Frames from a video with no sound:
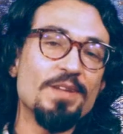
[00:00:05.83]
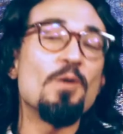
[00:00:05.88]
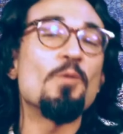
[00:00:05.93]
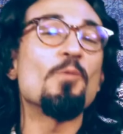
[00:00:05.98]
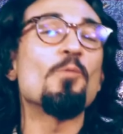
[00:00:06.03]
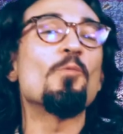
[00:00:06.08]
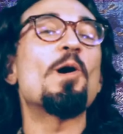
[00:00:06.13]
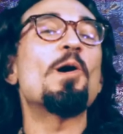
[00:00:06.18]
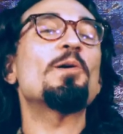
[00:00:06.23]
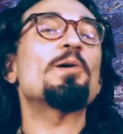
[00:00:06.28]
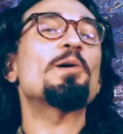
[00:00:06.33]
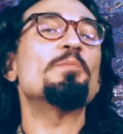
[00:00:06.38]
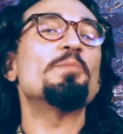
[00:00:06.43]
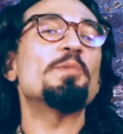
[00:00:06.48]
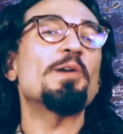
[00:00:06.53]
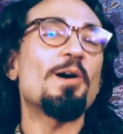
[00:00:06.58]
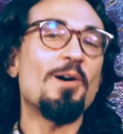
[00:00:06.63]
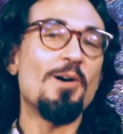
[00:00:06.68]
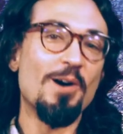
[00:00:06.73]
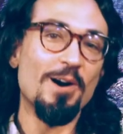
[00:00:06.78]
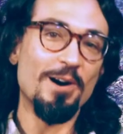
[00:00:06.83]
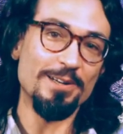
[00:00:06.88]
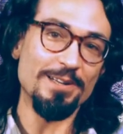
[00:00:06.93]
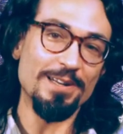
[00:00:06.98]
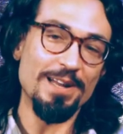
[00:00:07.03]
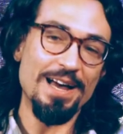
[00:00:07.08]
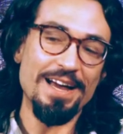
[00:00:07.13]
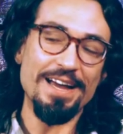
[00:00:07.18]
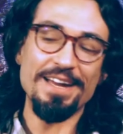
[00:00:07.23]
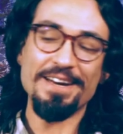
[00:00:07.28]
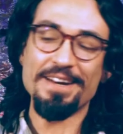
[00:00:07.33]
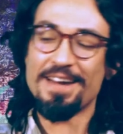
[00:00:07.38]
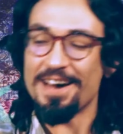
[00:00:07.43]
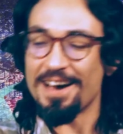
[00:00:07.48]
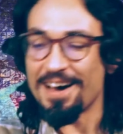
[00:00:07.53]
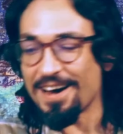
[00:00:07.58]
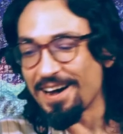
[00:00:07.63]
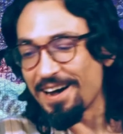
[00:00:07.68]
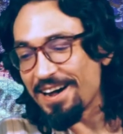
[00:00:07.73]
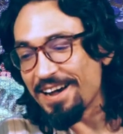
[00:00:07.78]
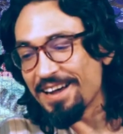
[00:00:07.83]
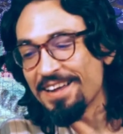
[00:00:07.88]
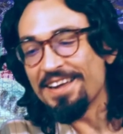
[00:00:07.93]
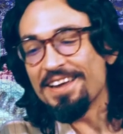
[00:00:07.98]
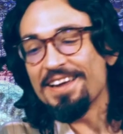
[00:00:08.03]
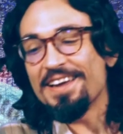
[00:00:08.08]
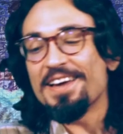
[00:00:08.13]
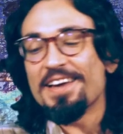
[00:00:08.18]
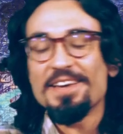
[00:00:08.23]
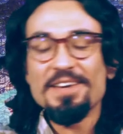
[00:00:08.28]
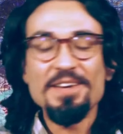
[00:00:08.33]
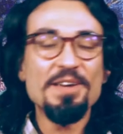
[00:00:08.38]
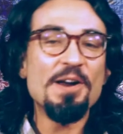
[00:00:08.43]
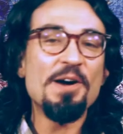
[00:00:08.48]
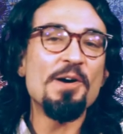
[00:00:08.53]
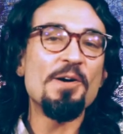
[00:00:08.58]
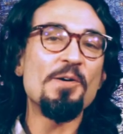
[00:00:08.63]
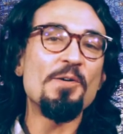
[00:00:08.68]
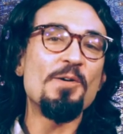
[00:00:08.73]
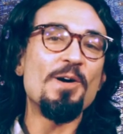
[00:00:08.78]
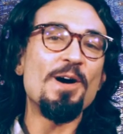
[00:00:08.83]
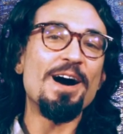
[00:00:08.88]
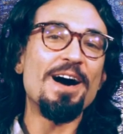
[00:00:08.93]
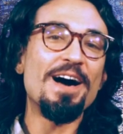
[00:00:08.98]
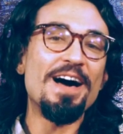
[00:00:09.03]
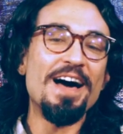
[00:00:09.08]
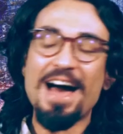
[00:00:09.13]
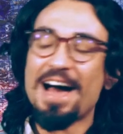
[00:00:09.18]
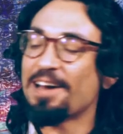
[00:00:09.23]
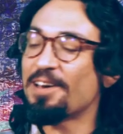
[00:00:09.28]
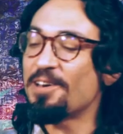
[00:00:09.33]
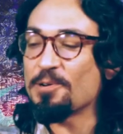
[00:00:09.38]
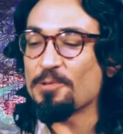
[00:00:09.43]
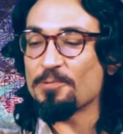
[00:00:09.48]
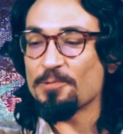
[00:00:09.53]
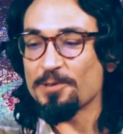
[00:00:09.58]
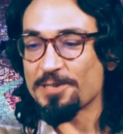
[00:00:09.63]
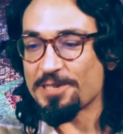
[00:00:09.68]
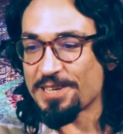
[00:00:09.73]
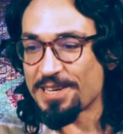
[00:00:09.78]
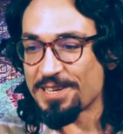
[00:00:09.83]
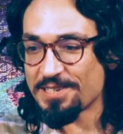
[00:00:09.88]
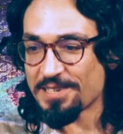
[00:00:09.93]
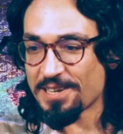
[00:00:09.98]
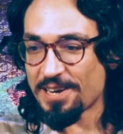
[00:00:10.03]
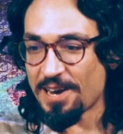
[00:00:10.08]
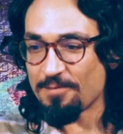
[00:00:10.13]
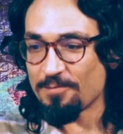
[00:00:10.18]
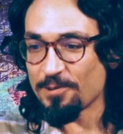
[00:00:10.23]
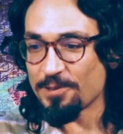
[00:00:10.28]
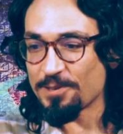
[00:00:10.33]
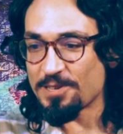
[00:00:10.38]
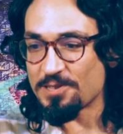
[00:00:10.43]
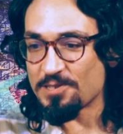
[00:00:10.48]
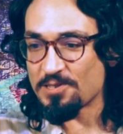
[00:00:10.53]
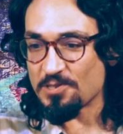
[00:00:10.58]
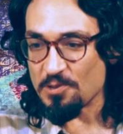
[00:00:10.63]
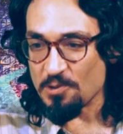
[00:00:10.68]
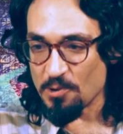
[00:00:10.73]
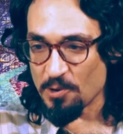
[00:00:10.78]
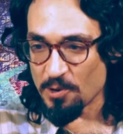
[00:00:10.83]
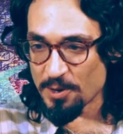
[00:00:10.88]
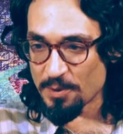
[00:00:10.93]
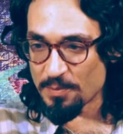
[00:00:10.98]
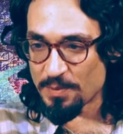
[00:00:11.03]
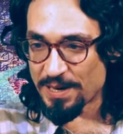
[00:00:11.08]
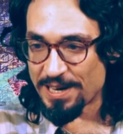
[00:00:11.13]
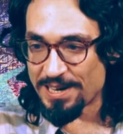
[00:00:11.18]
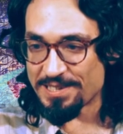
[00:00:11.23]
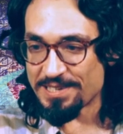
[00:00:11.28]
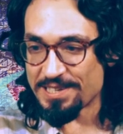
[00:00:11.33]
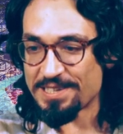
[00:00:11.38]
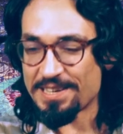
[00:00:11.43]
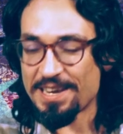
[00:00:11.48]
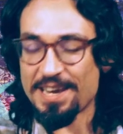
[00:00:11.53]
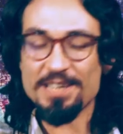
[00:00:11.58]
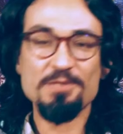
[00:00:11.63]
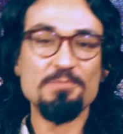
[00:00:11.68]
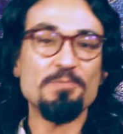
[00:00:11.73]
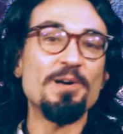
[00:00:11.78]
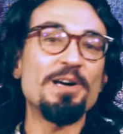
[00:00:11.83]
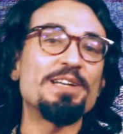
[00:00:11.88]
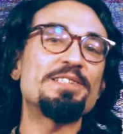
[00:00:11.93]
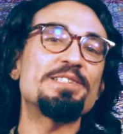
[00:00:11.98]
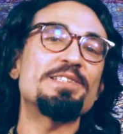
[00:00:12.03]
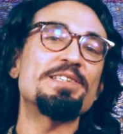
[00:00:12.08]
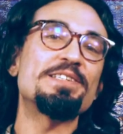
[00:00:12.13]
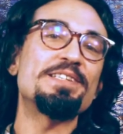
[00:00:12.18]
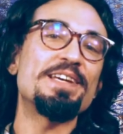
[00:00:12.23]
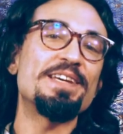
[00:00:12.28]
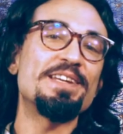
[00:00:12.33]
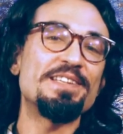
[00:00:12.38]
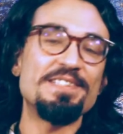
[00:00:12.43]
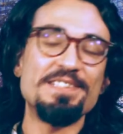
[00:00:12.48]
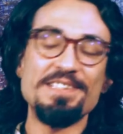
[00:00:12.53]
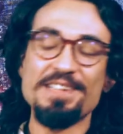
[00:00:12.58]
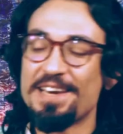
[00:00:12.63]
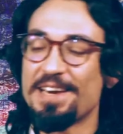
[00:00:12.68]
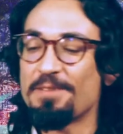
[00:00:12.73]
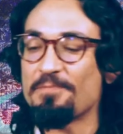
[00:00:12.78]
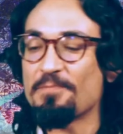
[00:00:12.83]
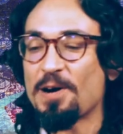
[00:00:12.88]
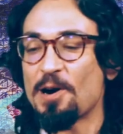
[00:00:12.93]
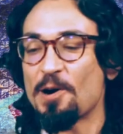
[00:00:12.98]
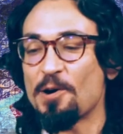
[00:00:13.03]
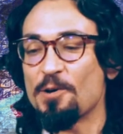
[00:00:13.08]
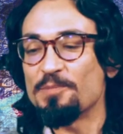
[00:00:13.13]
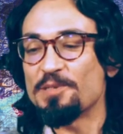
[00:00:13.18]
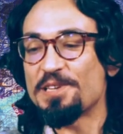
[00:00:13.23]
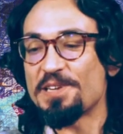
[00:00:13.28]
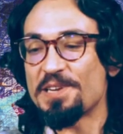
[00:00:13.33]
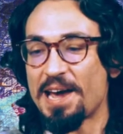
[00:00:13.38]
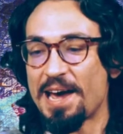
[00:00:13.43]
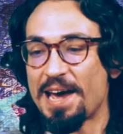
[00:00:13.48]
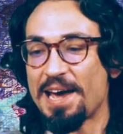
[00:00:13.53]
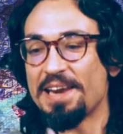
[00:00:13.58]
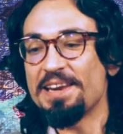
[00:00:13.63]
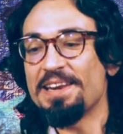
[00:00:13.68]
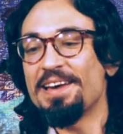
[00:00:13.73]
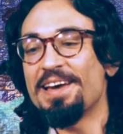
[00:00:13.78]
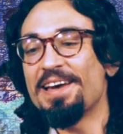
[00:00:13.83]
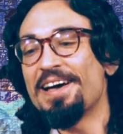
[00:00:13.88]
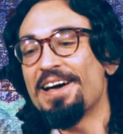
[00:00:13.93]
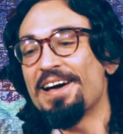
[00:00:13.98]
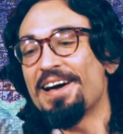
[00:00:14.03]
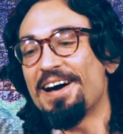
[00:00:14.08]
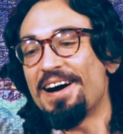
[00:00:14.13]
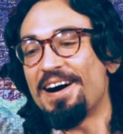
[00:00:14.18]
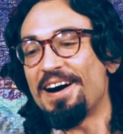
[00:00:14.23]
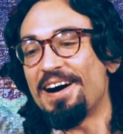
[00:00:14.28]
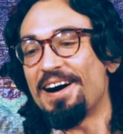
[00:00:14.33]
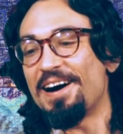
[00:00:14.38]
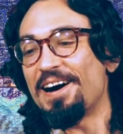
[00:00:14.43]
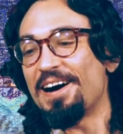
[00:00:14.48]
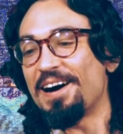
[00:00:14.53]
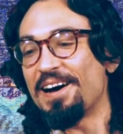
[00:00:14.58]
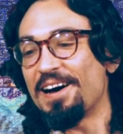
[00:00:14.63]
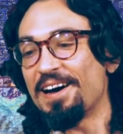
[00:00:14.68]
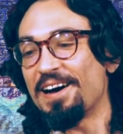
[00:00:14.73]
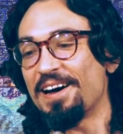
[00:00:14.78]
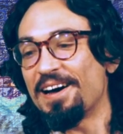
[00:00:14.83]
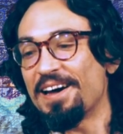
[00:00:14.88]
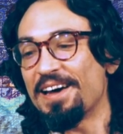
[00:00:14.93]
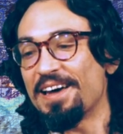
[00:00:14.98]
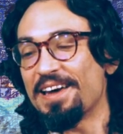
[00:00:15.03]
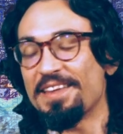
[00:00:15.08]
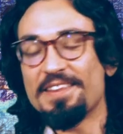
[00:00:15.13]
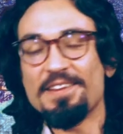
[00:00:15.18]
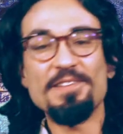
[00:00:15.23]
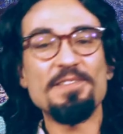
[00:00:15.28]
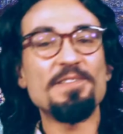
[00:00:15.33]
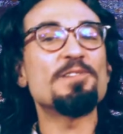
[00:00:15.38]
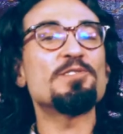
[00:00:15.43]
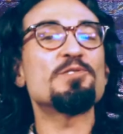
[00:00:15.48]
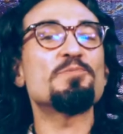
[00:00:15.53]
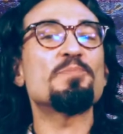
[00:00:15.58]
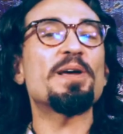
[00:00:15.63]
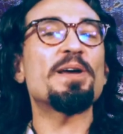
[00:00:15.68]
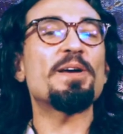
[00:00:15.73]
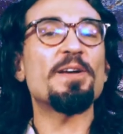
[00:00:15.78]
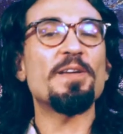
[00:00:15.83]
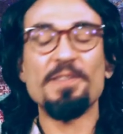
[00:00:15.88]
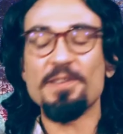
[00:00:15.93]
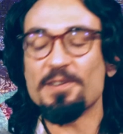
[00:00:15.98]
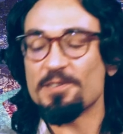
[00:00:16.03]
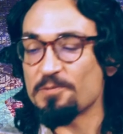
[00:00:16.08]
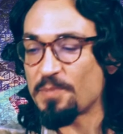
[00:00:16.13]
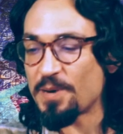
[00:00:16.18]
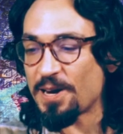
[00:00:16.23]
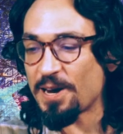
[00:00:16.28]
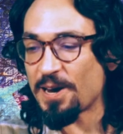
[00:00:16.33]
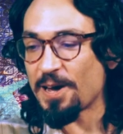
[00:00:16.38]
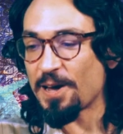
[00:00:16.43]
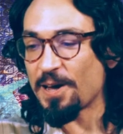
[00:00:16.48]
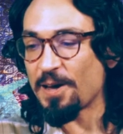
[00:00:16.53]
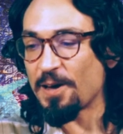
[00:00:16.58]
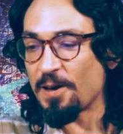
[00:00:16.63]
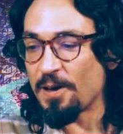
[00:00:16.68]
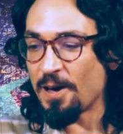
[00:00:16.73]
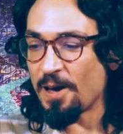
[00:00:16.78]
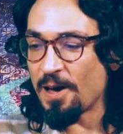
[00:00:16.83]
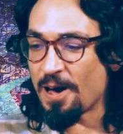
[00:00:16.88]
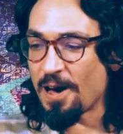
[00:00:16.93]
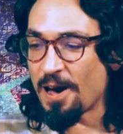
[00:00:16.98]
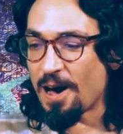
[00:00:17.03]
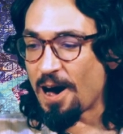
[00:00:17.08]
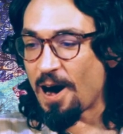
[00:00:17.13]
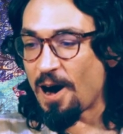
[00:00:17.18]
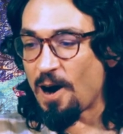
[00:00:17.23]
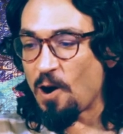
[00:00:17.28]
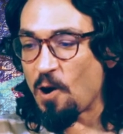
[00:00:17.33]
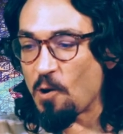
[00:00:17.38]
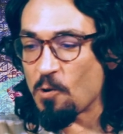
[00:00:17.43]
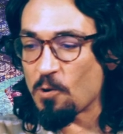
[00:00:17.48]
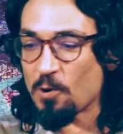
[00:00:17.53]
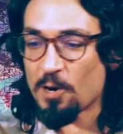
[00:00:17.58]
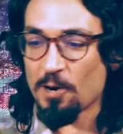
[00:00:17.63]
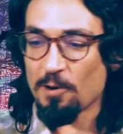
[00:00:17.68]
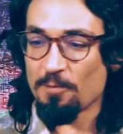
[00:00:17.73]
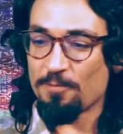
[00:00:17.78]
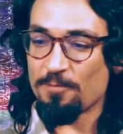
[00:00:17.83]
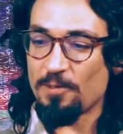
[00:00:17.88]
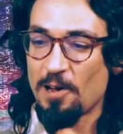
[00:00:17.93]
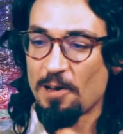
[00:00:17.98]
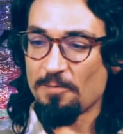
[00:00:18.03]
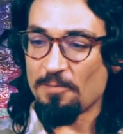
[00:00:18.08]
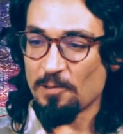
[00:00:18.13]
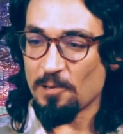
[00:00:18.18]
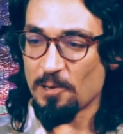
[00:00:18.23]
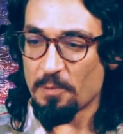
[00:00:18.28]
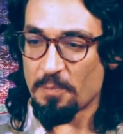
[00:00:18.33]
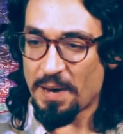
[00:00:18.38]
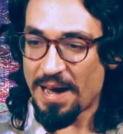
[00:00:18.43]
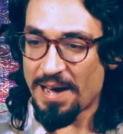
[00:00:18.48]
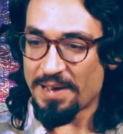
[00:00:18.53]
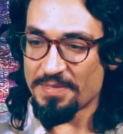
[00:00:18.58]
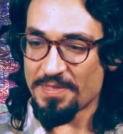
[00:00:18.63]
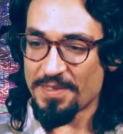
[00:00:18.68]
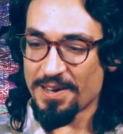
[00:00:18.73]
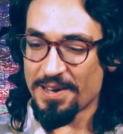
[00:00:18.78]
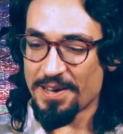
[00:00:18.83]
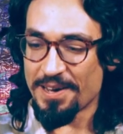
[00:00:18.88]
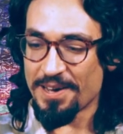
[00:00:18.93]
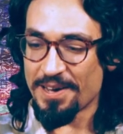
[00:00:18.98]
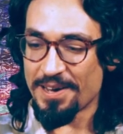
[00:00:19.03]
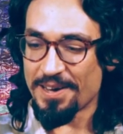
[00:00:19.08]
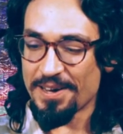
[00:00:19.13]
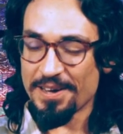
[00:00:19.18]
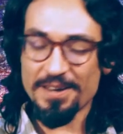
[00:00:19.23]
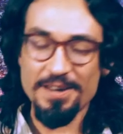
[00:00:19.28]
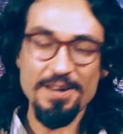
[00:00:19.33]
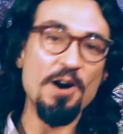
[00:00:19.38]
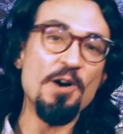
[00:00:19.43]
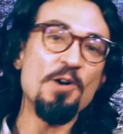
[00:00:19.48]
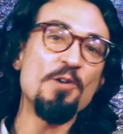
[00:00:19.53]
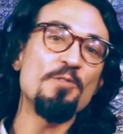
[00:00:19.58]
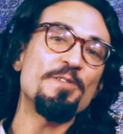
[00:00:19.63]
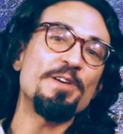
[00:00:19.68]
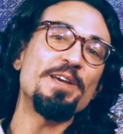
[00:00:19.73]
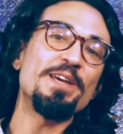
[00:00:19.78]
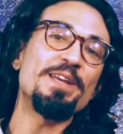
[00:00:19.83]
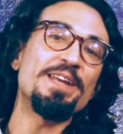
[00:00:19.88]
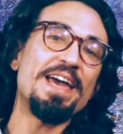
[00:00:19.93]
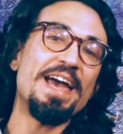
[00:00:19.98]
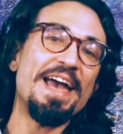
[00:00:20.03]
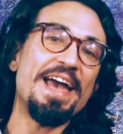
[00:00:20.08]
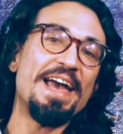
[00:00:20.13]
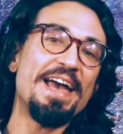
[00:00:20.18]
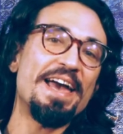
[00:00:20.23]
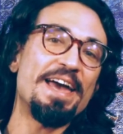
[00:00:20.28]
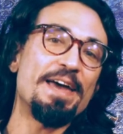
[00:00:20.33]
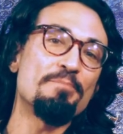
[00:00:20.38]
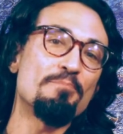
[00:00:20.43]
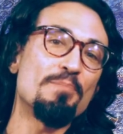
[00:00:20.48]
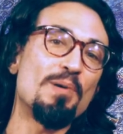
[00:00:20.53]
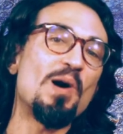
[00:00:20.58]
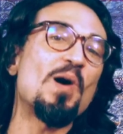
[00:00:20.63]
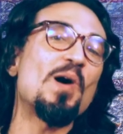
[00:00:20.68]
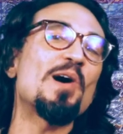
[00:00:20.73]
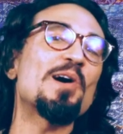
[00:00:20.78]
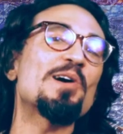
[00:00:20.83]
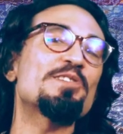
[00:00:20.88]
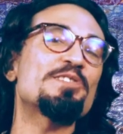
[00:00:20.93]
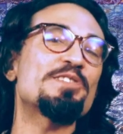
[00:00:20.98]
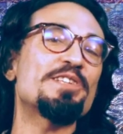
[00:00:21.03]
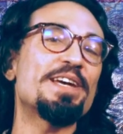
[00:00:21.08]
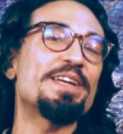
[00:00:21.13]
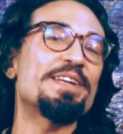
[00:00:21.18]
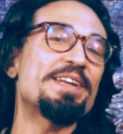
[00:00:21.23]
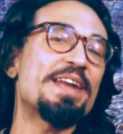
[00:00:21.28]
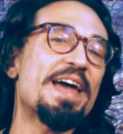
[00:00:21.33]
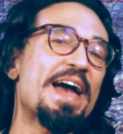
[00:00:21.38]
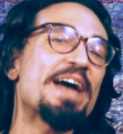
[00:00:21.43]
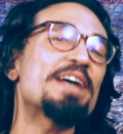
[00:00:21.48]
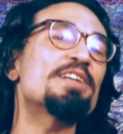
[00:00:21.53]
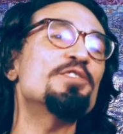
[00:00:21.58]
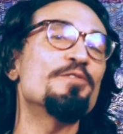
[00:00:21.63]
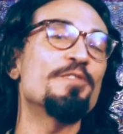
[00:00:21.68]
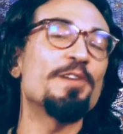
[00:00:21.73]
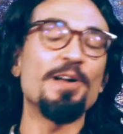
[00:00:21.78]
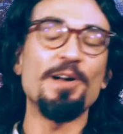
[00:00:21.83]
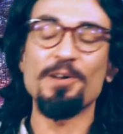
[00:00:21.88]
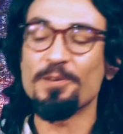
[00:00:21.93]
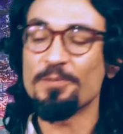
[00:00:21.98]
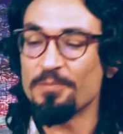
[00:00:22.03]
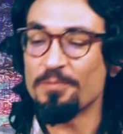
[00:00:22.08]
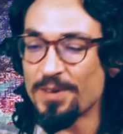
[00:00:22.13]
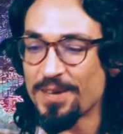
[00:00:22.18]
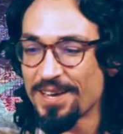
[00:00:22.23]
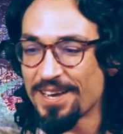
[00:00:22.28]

Welcome to Hardline. I couldn't resist covering this story because it takes place in Tennessee, in my home state. There's been a whole kerfuffle about the COVID and bars in Nashville.